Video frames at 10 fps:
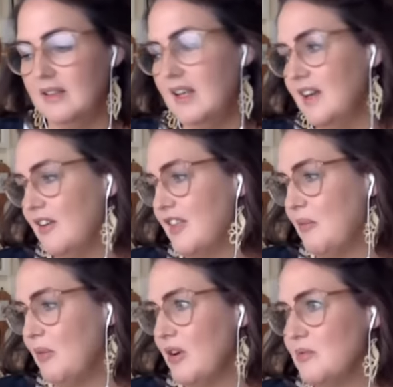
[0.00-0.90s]
Yeah, and I
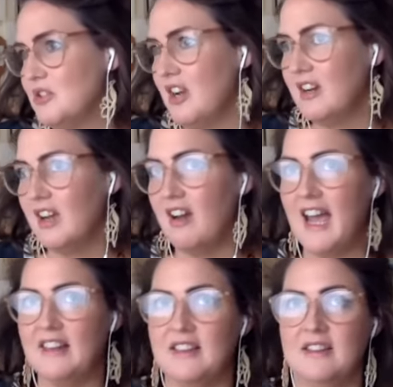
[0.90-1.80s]
think when I was younger, I
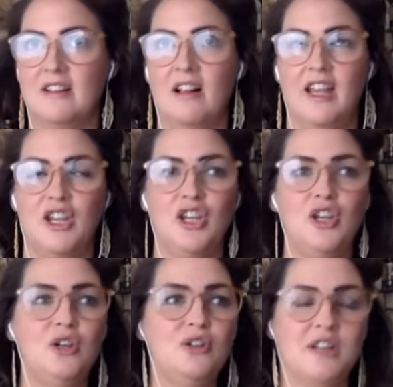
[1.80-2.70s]
had like
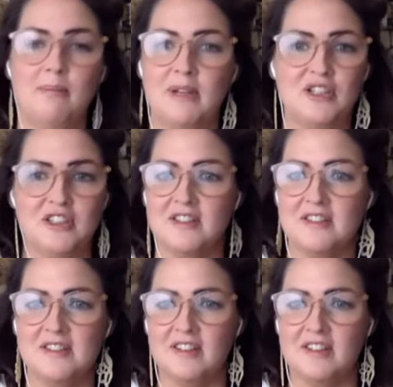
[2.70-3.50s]
huge ambitions,